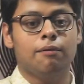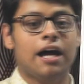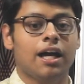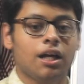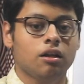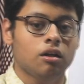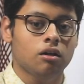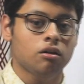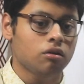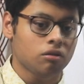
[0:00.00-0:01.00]
it's by
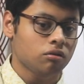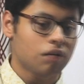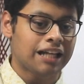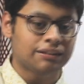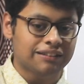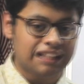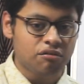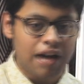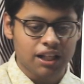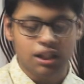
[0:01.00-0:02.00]

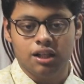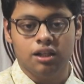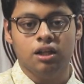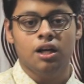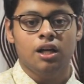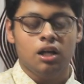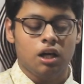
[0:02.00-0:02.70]
XYZ writer,